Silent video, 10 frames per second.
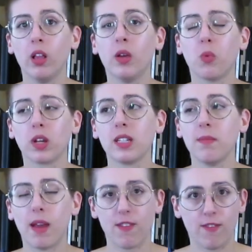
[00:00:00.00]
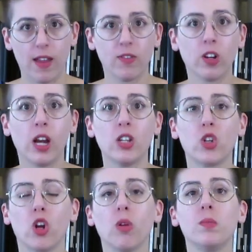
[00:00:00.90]
It worked in my favor in
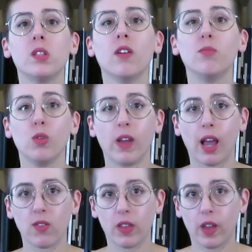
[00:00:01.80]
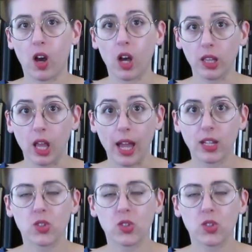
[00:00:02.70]
terms of moving everything online.